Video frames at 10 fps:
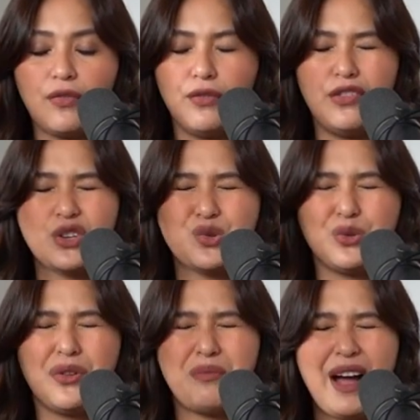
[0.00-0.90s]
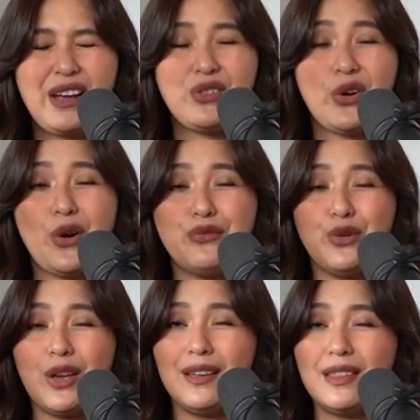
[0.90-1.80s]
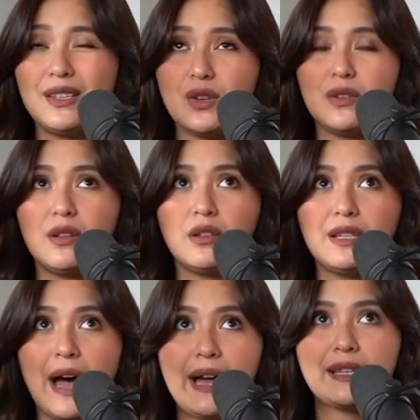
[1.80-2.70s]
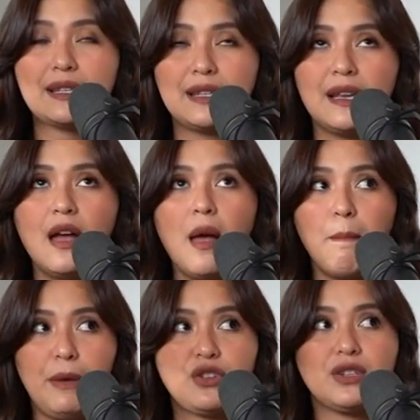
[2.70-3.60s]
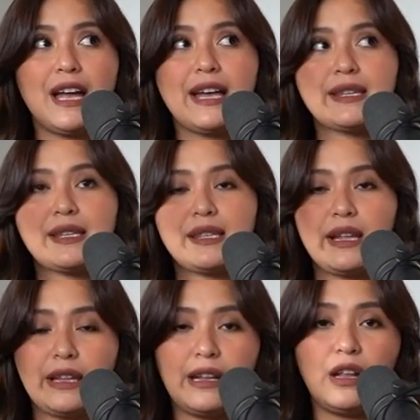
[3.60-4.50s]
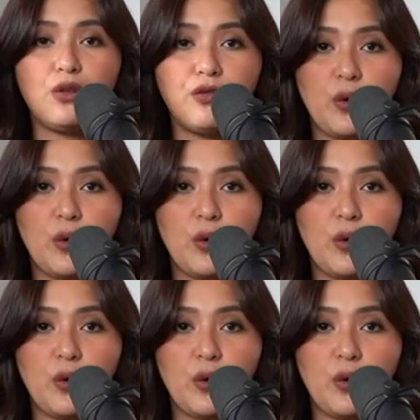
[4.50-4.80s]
that visual reminder of, okay, these are the tasks, major tasks that I need to